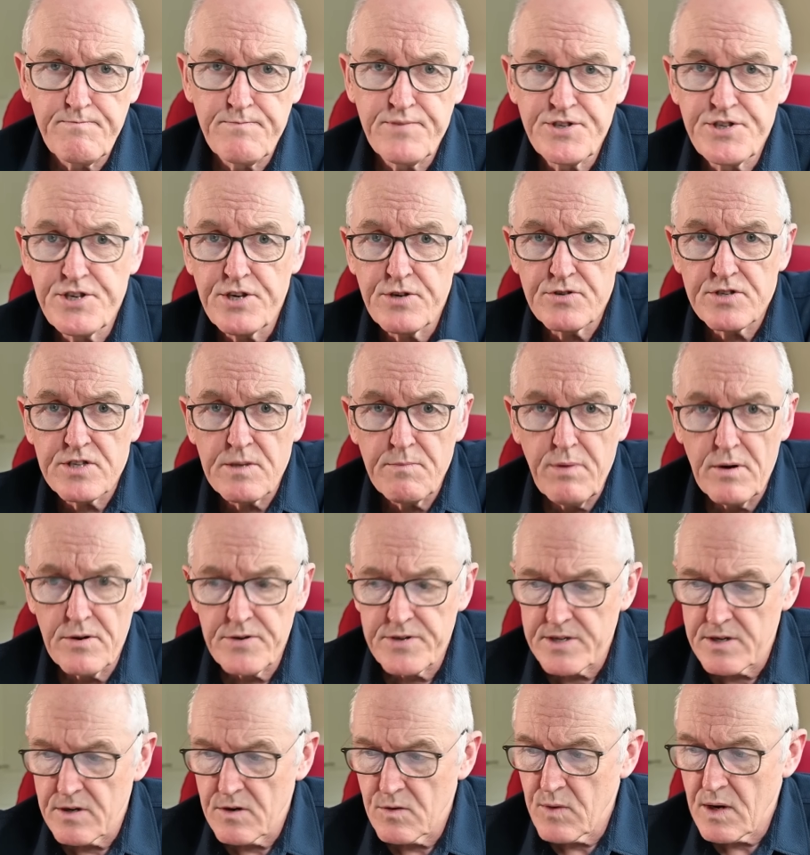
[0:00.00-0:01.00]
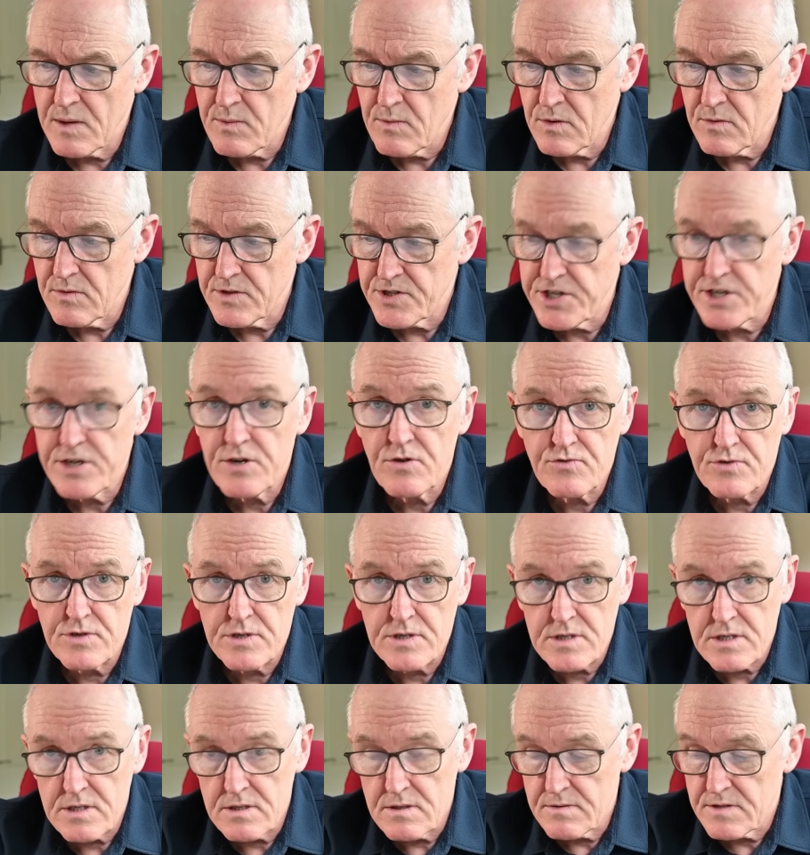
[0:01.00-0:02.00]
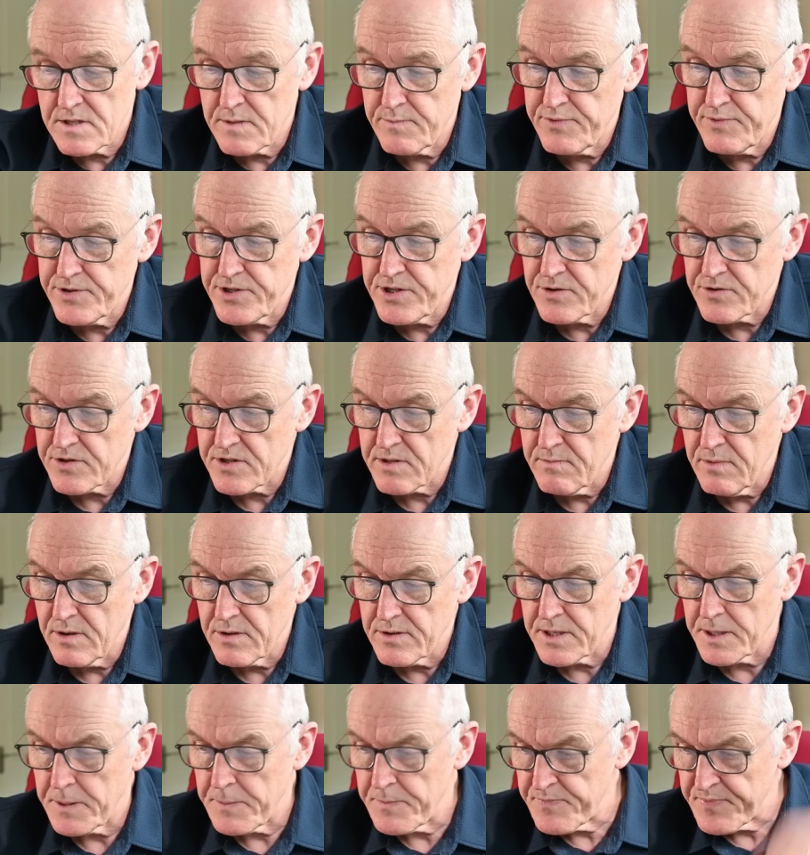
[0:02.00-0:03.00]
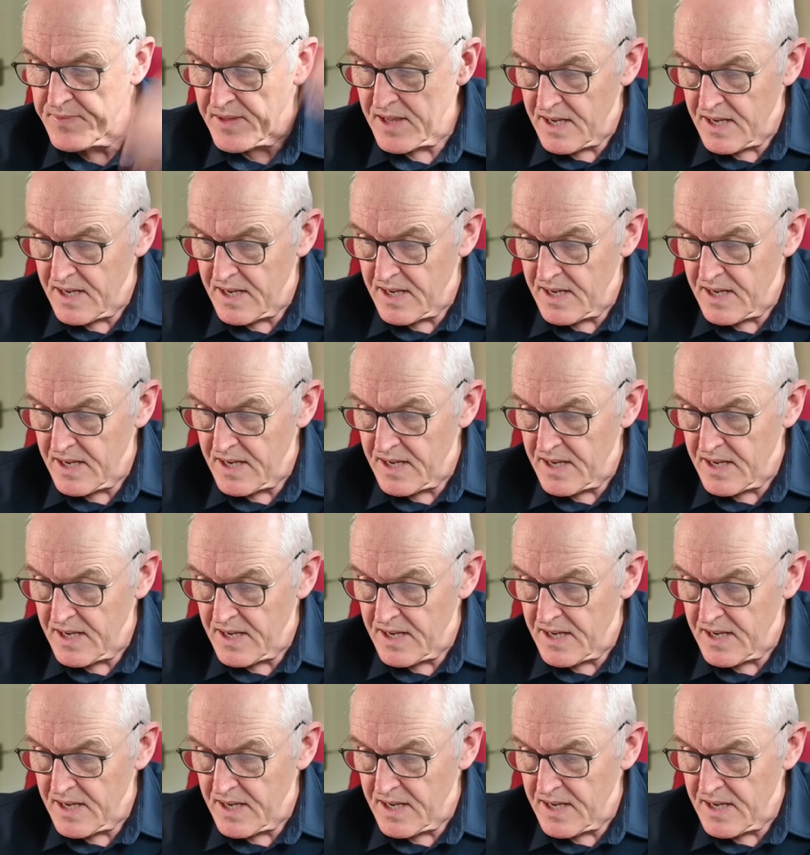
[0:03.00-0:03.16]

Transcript: produce the body, or when we were children to produce the body.